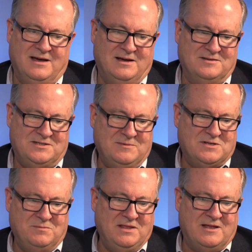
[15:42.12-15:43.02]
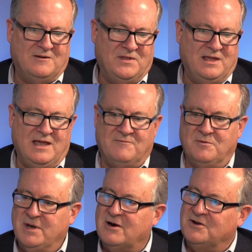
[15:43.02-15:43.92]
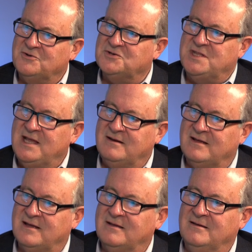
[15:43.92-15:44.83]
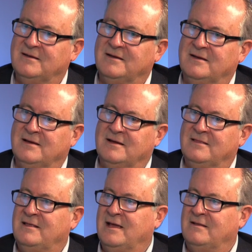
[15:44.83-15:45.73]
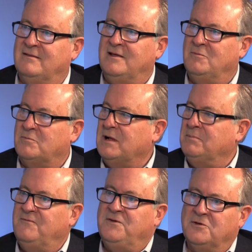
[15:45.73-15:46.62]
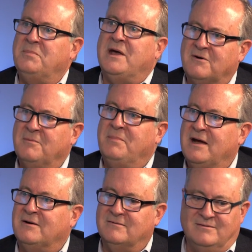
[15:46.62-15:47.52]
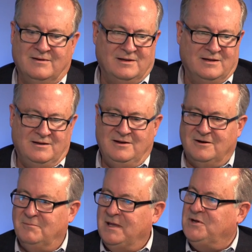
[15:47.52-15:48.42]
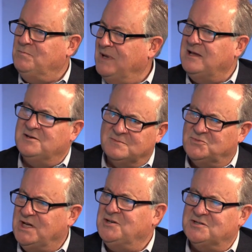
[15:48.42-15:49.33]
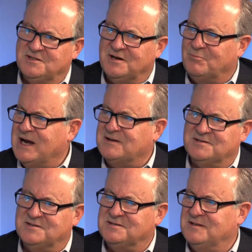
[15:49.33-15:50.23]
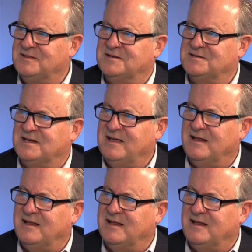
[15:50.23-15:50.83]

it seems to me that if they have a better understanding, then they would probably feel better about, maybe making some changes in their practices and things like that.